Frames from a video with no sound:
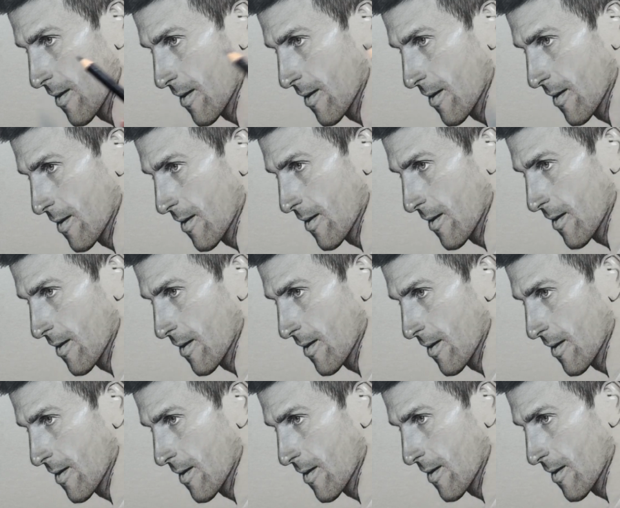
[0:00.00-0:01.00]
one of
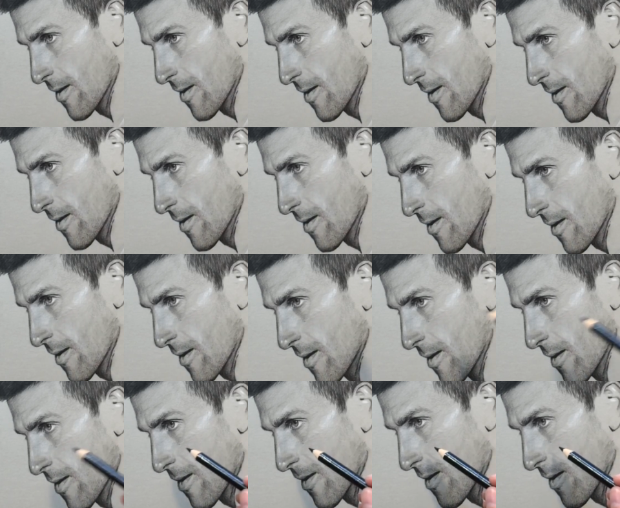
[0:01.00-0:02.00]
the
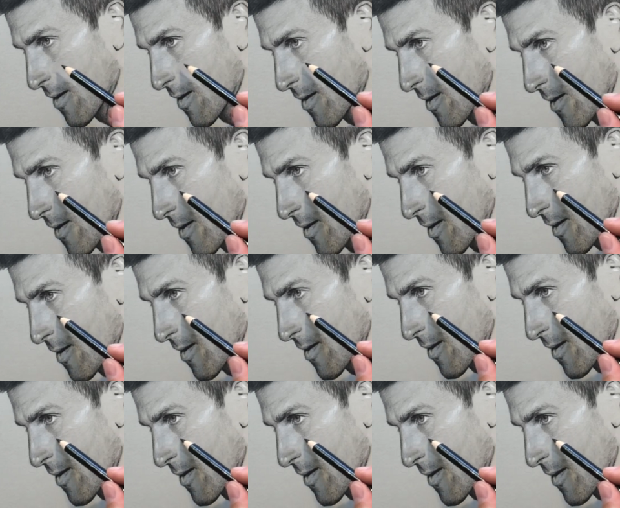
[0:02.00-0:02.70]
advantages of